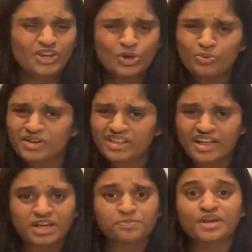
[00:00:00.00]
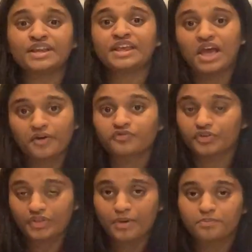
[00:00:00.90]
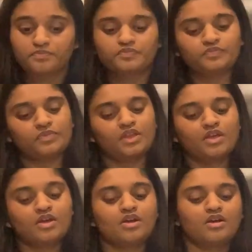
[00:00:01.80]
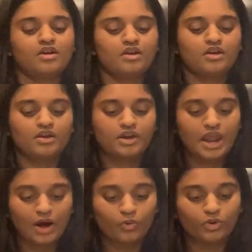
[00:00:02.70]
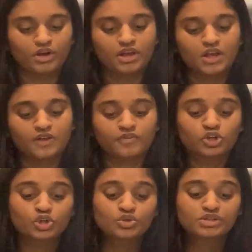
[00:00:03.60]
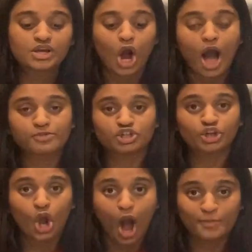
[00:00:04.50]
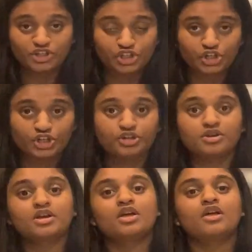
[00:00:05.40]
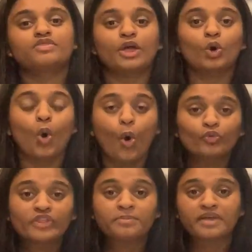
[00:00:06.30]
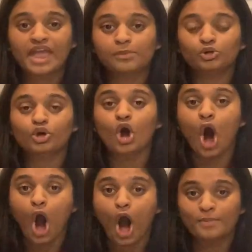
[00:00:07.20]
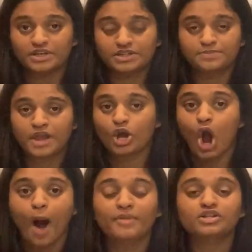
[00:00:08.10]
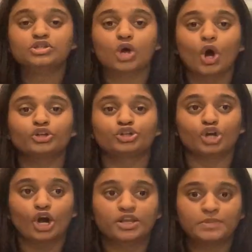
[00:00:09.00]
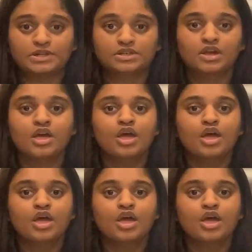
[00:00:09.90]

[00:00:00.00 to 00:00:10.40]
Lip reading: It will be like a PDF for them. Now, if you choose the option commenter, they'll only be able to comment, make comments on your document.